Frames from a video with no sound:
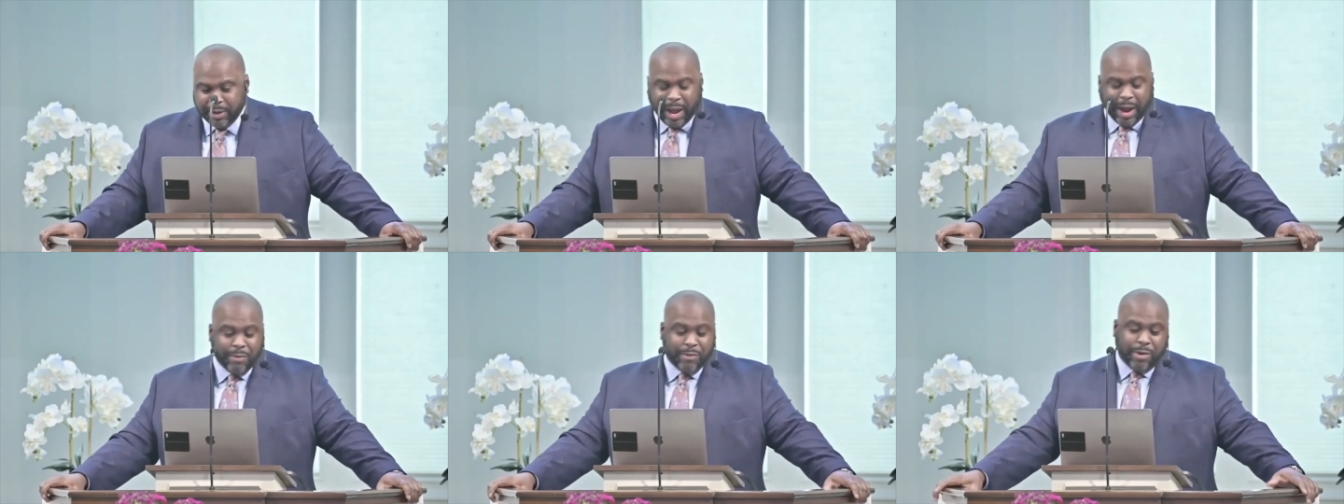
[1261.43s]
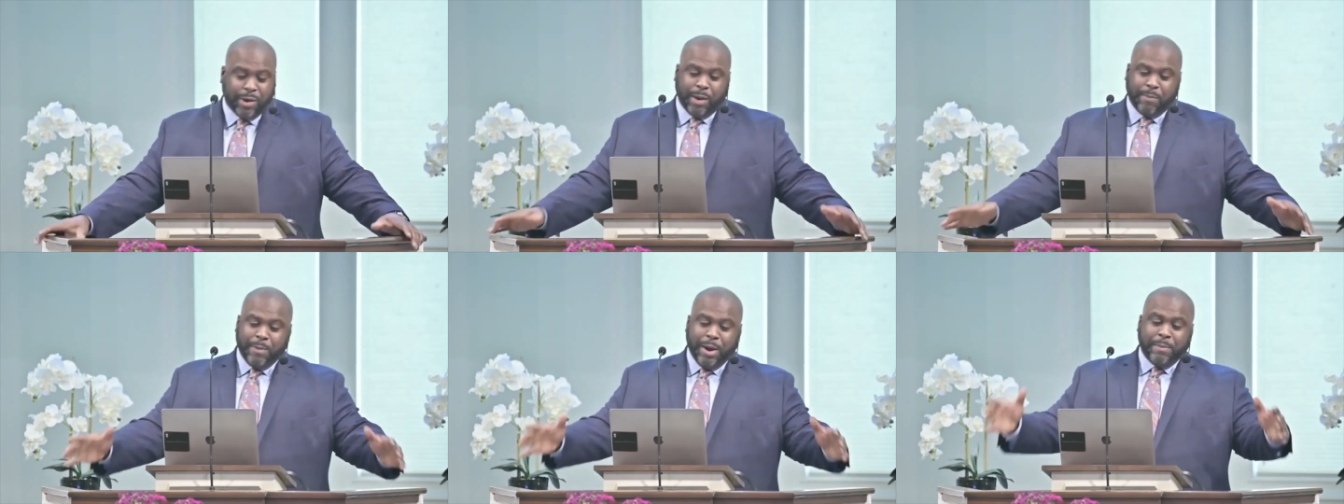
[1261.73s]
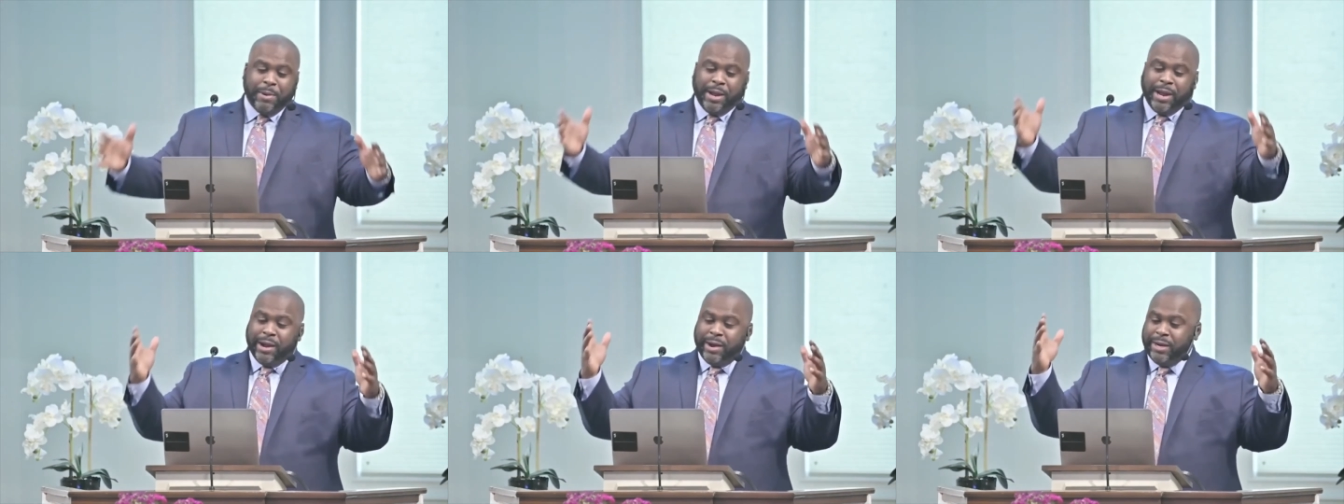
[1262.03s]
I
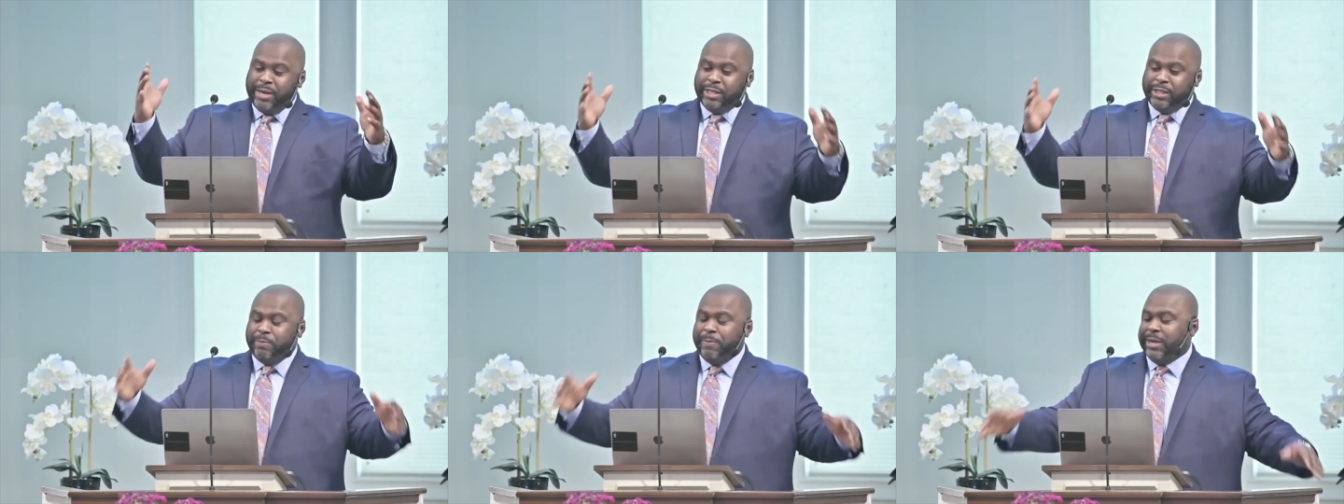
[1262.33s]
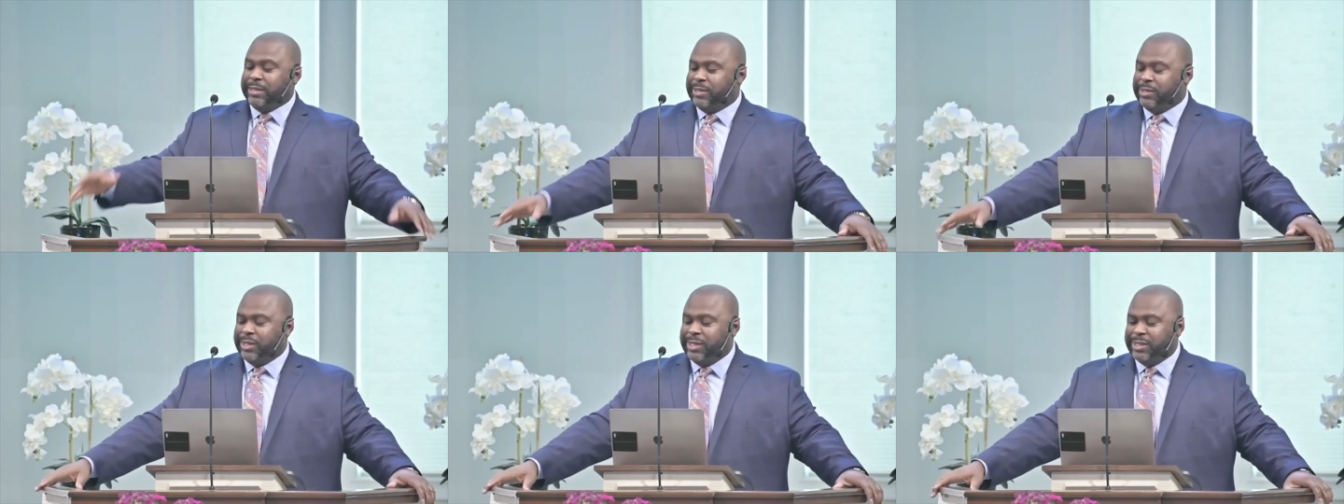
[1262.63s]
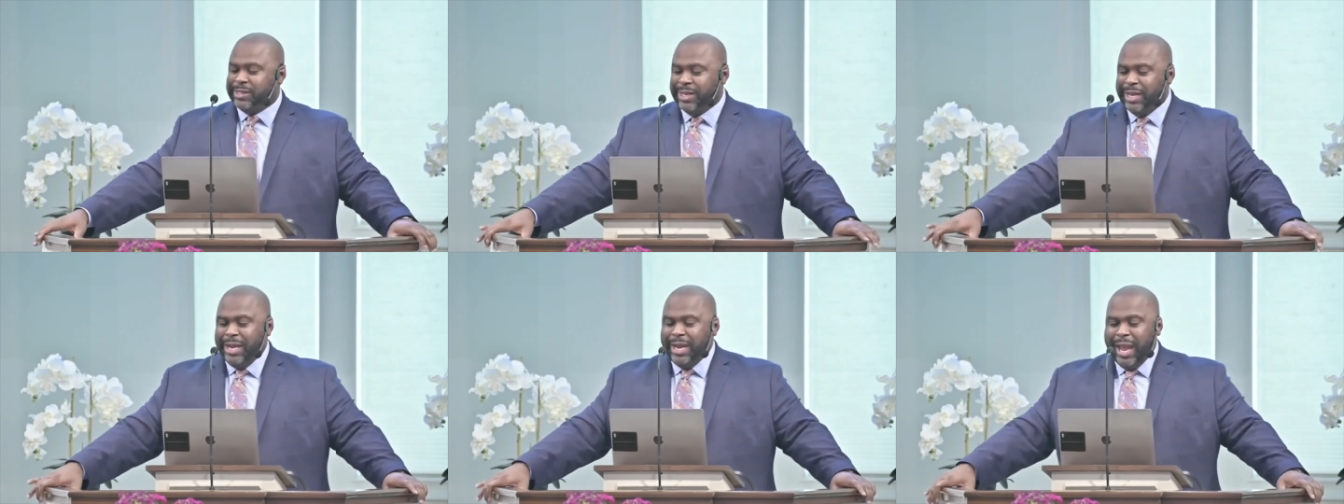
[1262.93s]
remember hearing these
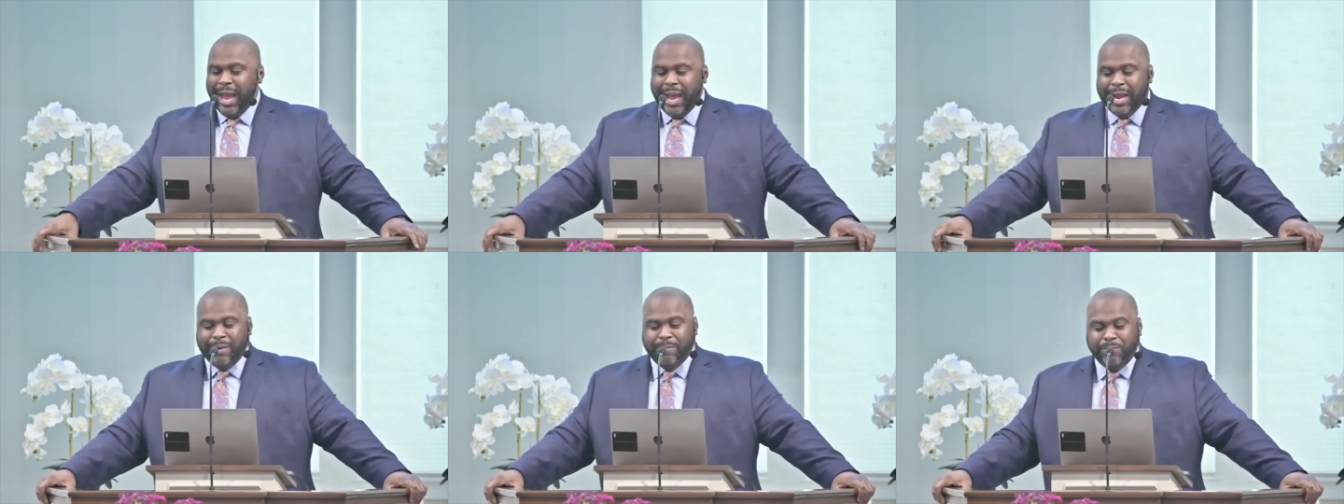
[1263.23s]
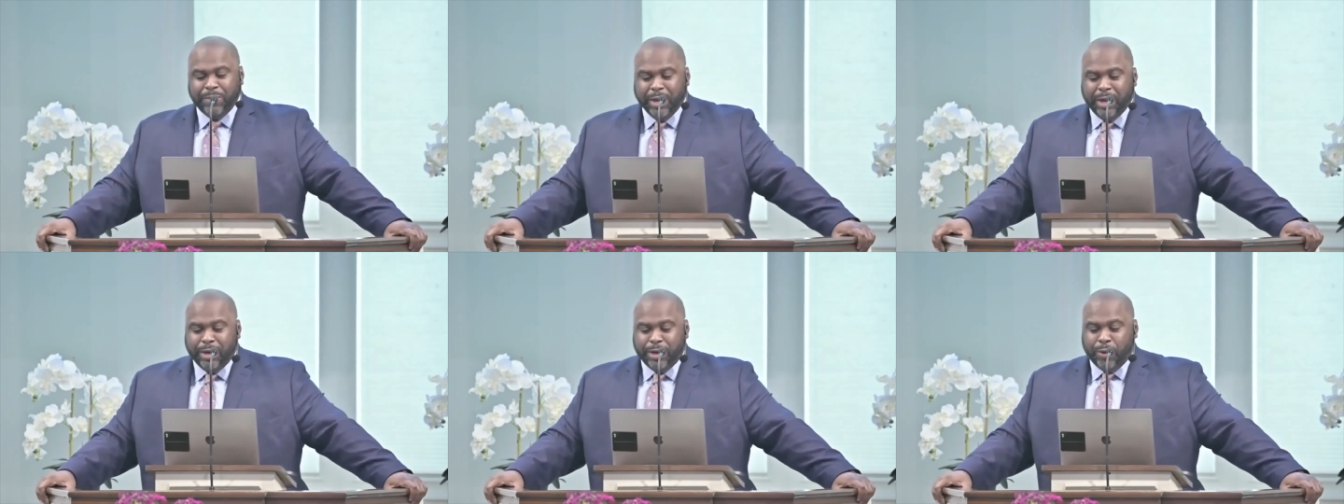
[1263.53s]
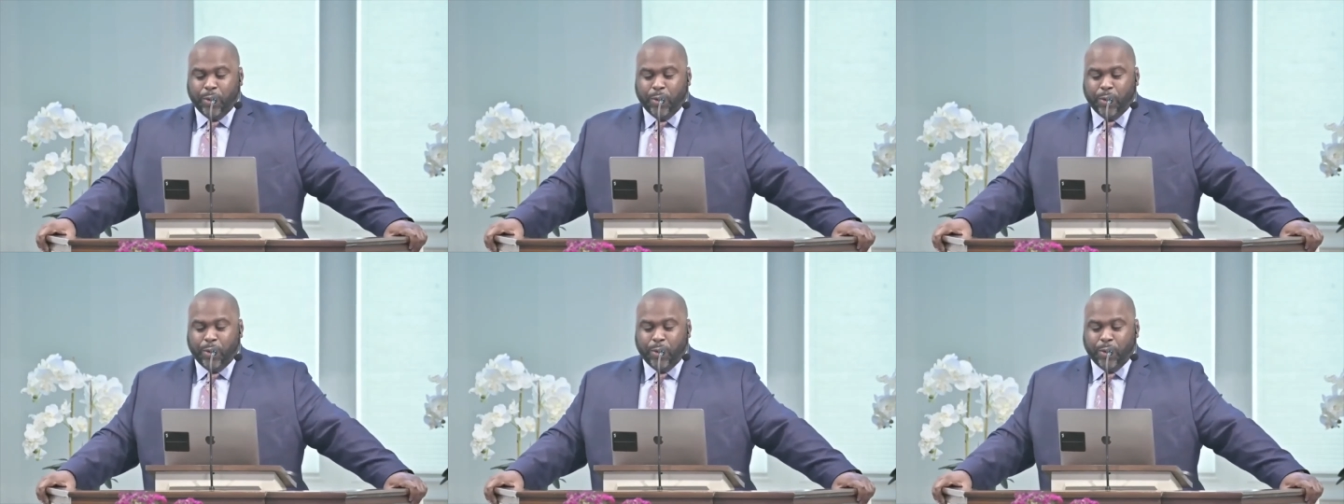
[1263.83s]
messages, and the